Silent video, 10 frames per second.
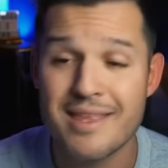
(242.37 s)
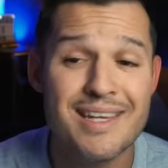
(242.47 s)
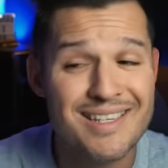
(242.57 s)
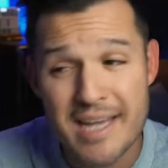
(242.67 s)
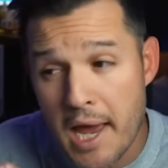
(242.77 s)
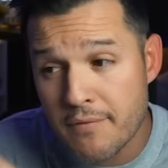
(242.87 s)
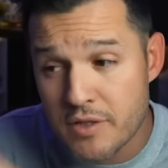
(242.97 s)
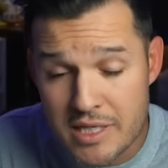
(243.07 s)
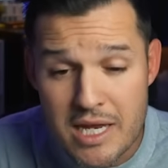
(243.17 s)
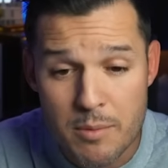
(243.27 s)
and then
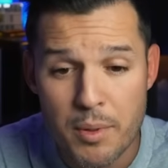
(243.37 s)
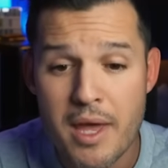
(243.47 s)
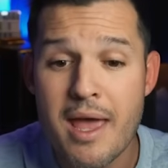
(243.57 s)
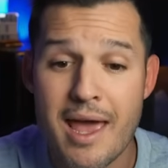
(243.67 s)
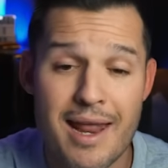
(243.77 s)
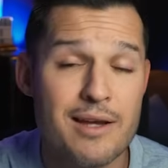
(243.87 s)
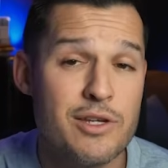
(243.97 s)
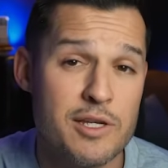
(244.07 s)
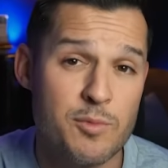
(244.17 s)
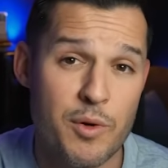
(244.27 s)
dive deep and
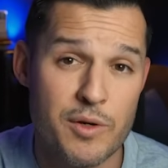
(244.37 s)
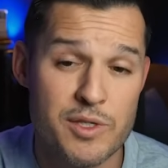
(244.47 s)
actually experience